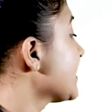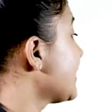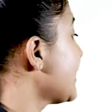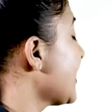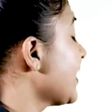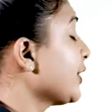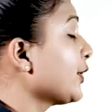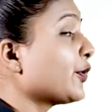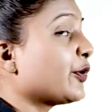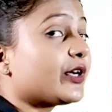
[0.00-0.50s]

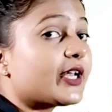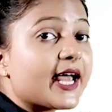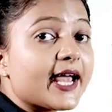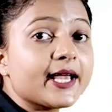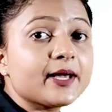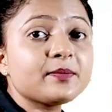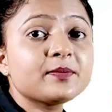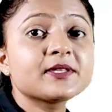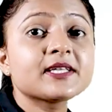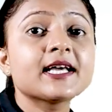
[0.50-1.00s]

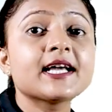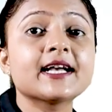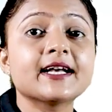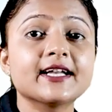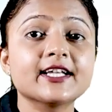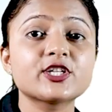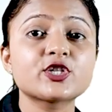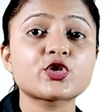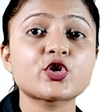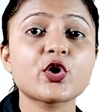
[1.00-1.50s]
Stereotypes
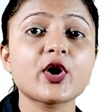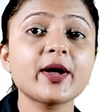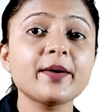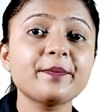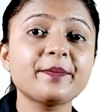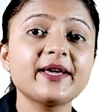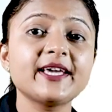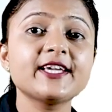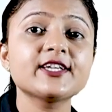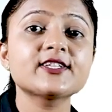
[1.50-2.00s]
destroy
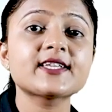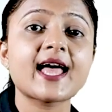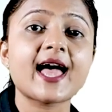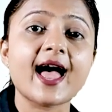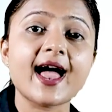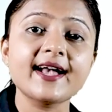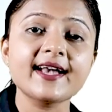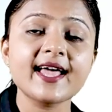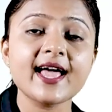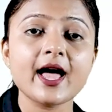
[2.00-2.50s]
peace
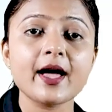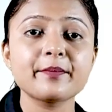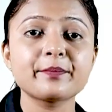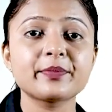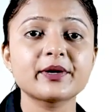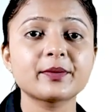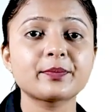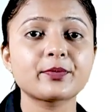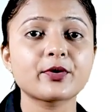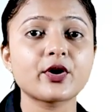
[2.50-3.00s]
and
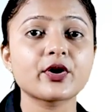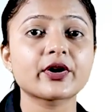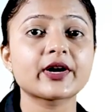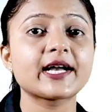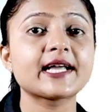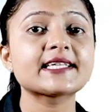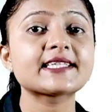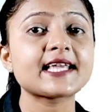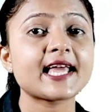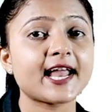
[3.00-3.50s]
hamper
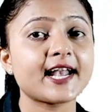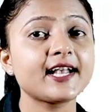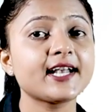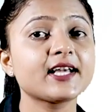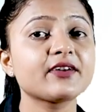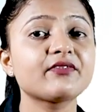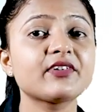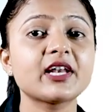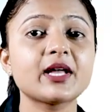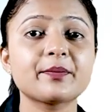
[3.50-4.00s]
progress
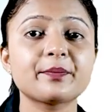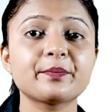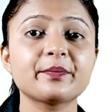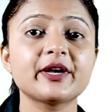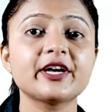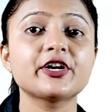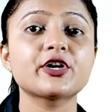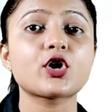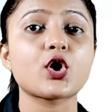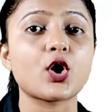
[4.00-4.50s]
and
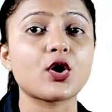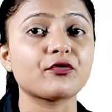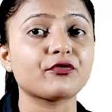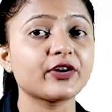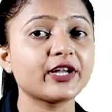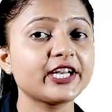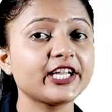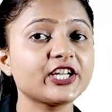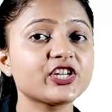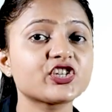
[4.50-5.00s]
development of
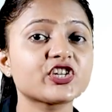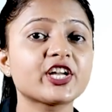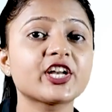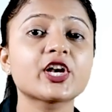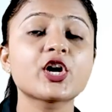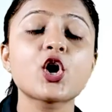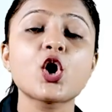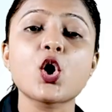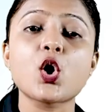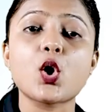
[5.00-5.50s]
a
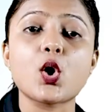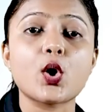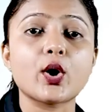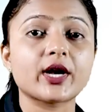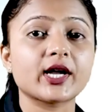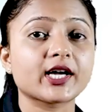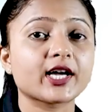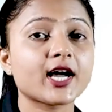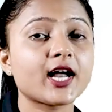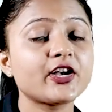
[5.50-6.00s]
region
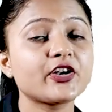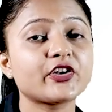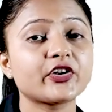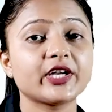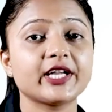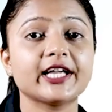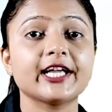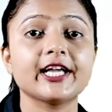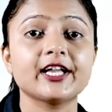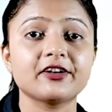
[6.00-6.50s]
or a country.